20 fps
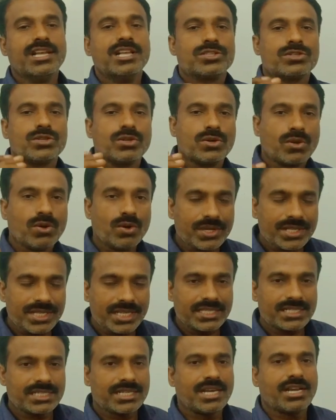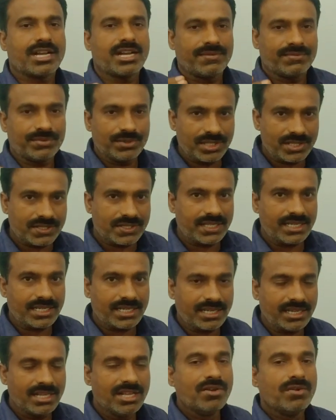so closing stock of this
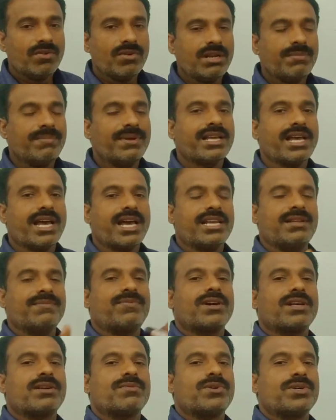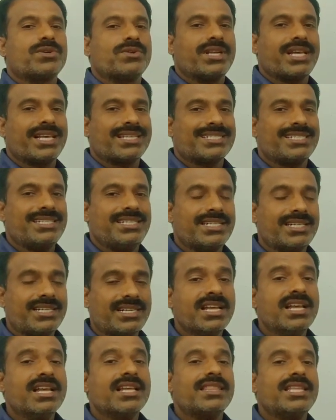year will be carried forward to next year.
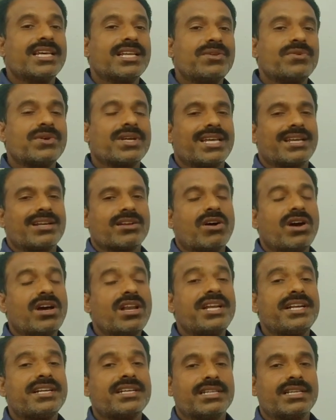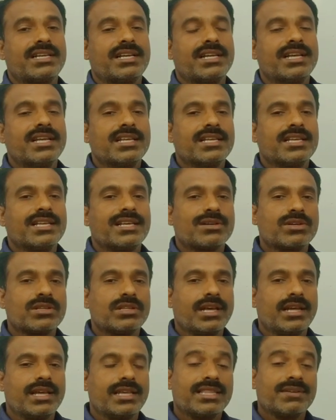Then you can call it
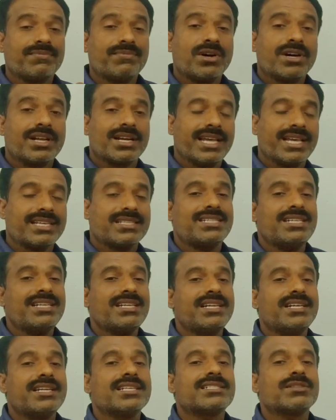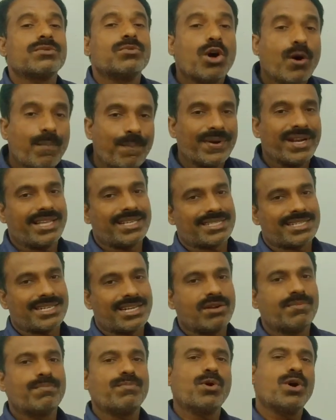for next year it is opening
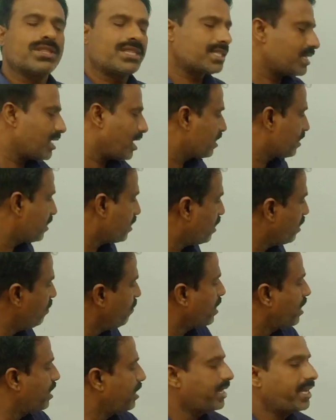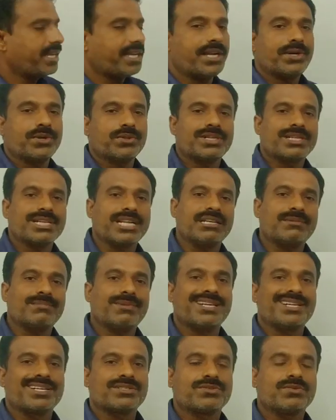stock. Both stocks are, you can take into the trial
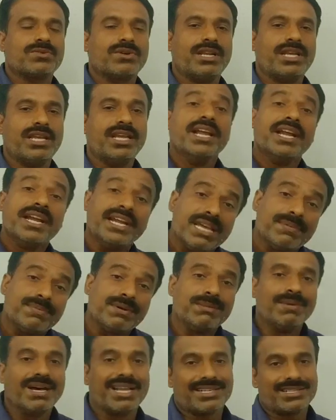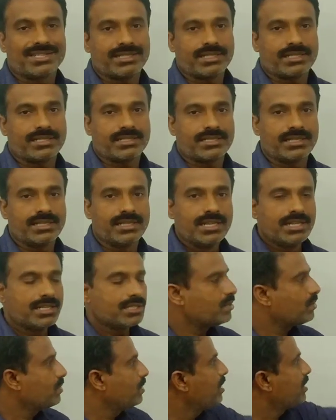balance only debit balances.
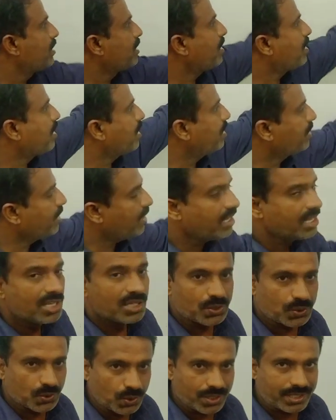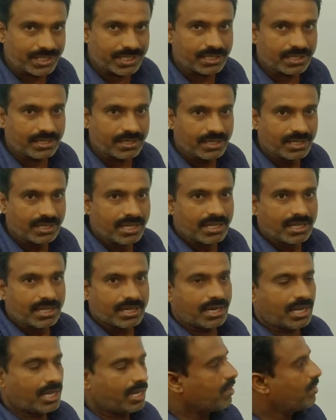So these are all the rules.
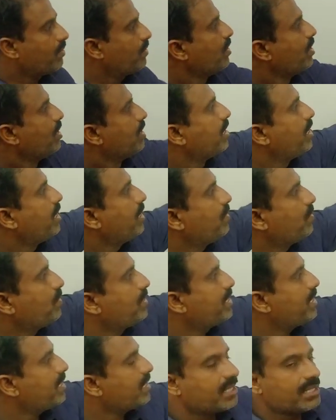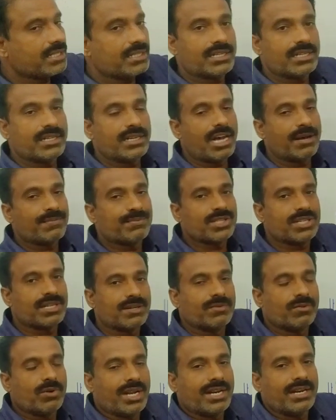Now you just
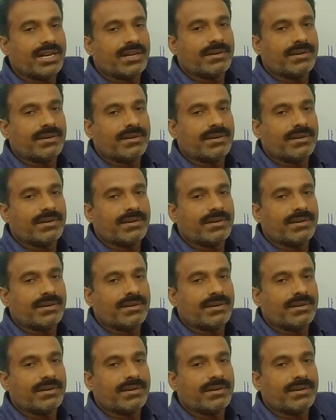observe one